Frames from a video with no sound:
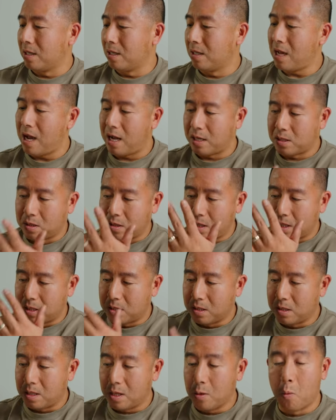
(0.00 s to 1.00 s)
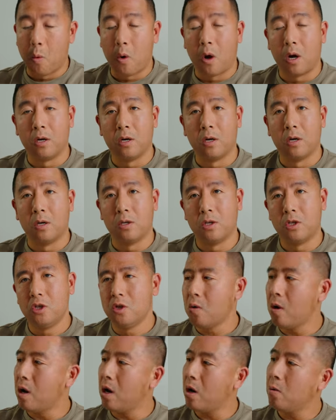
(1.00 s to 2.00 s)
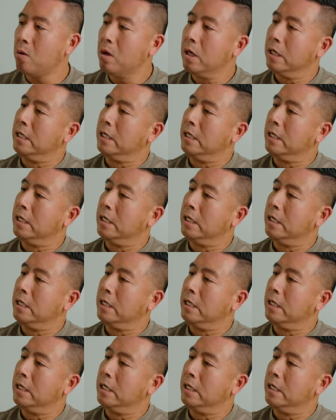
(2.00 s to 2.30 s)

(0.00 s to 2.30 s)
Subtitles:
Yeah, so this is the Wandrd Duo.